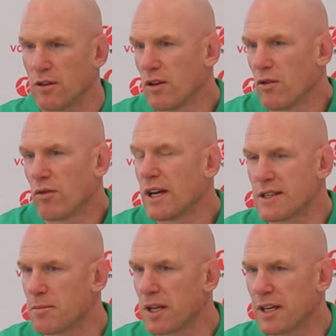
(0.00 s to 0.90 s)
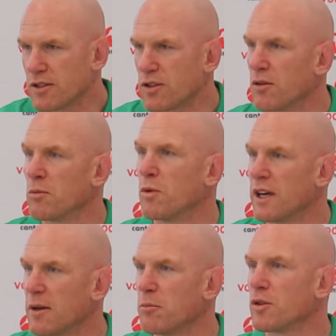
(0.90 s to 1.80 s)
you know, Rassie played a certain
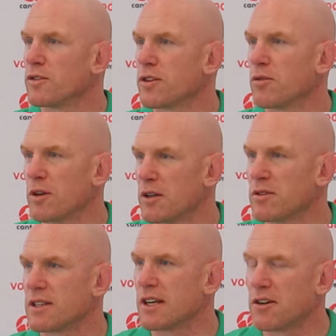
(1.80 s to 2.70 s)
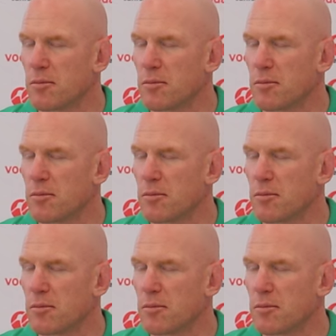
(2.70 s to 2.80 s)
way in Munster when he was there.